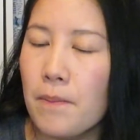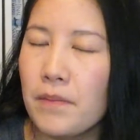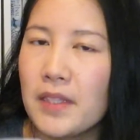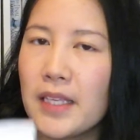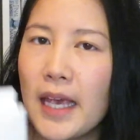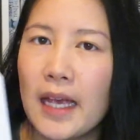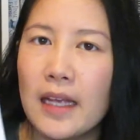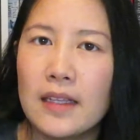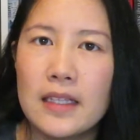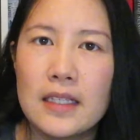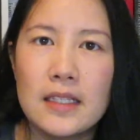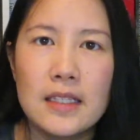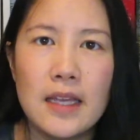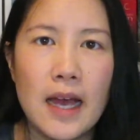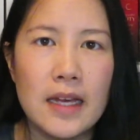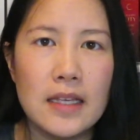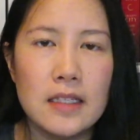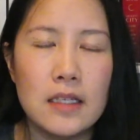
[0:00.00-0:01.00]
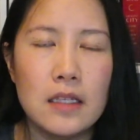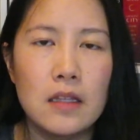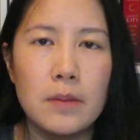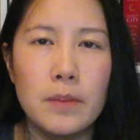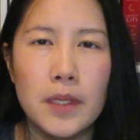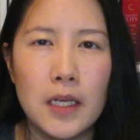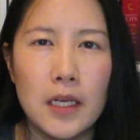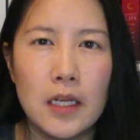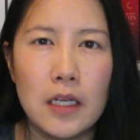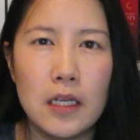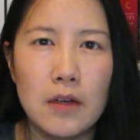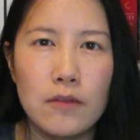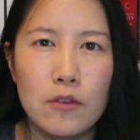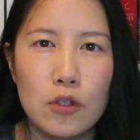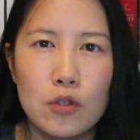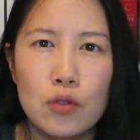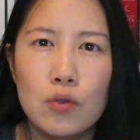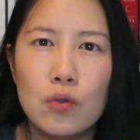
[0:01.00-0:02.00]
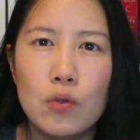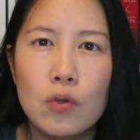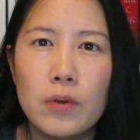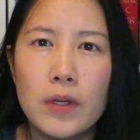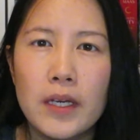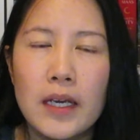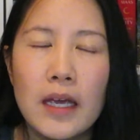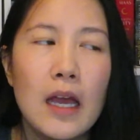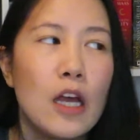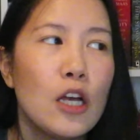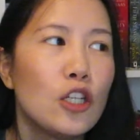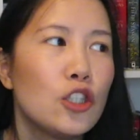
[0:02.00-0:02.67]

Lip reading: takes this test in the beginning of the story